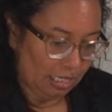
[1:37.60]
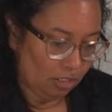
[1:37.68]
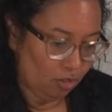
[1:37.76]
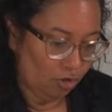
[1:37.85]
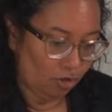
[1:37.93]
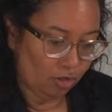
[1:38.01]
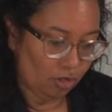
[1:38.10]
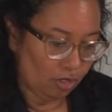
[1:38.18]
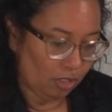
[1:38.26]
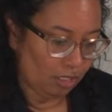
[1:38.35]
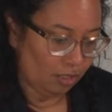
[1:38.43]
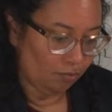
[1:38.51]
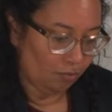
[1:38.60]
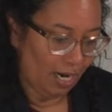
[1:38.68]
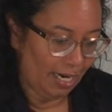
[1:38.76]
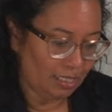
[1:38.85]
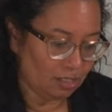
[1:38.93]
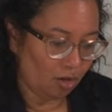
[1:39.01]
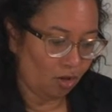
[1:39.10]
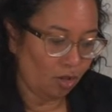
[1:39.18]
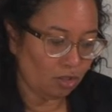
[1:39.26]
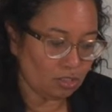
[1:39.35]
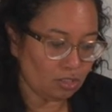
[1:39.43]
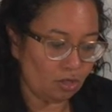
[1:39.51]
You're going to write
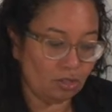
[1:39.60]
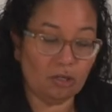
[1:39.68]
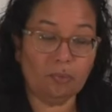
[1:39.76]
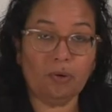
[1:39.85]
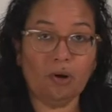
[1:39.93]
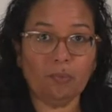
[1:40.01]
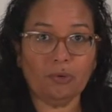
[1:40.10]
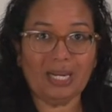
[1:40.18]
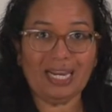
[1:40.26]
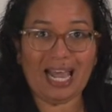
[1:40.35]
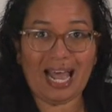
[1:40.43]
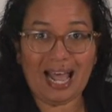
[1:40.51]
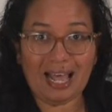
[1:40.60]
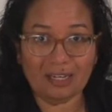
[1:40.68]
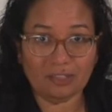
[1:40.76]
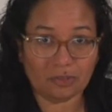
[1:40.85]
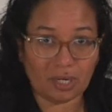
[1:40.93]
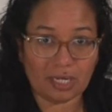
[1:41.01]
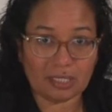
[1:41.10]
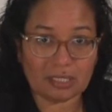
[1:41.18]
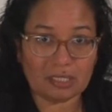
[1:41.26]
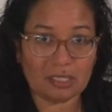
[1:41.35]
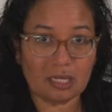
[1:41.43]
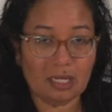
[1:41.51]
also the property address.
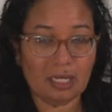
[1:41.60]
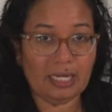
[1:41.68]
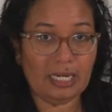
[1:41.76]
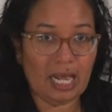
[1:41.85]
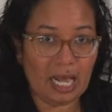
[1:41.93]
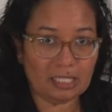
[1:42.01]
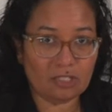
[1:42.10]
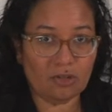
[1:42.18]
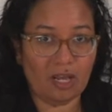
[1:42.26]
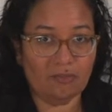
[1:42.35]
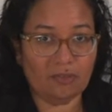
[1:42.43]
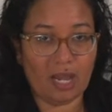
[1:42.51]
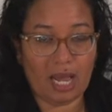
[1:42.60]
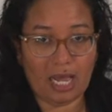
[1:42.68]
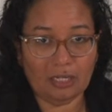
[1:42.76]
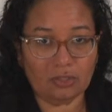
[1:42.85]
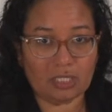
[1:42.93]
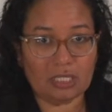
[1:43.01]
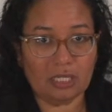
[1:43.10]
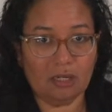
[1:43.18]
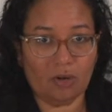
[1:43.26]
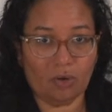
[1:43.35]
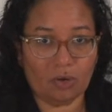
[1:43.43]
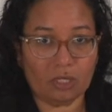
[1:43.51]
It has to have the address in
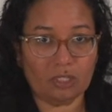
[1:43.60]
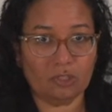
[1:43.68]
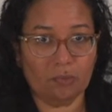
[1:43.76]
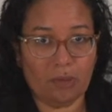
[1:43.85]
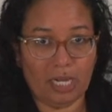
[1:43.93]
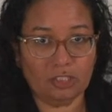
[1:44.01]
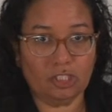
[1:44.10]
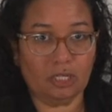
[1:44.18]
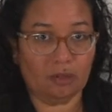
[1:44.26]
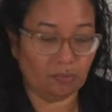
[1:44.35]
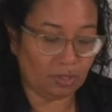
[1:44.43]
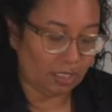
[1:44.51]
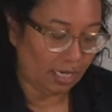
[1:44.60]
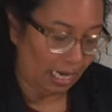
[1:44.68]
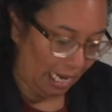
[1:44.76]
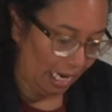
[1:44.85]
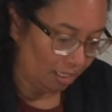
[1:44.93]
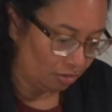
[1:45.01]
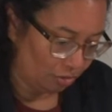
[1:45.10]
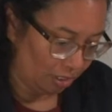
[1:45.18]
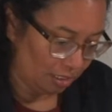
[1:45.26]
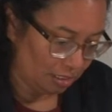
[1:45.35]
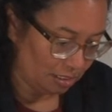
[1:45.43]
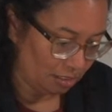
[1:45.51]
order to match it up with the
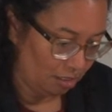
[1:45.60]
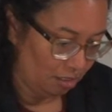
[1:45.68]
address.